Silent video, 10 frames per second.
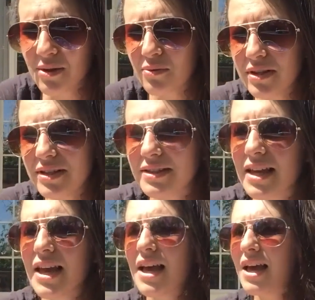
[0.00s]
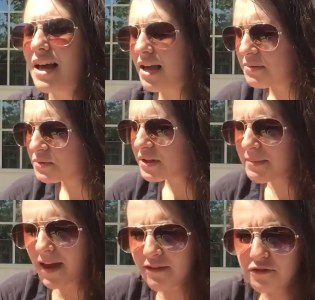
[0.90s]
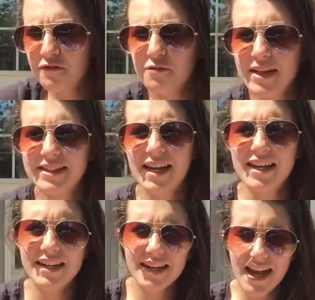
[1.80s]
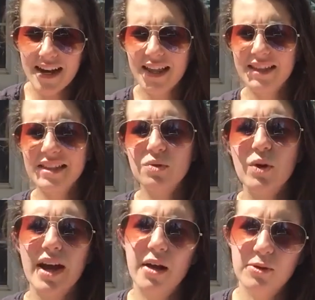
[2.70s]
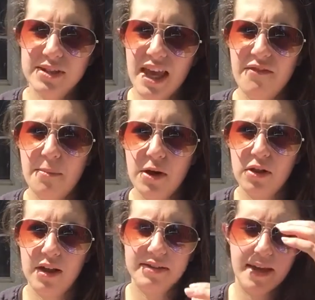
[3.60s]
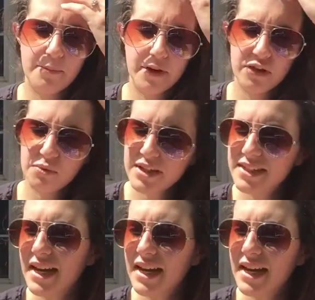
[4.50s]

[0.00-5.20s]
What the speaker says: It was really painful for my son, and this is where I almost gave up on cloth diapering. The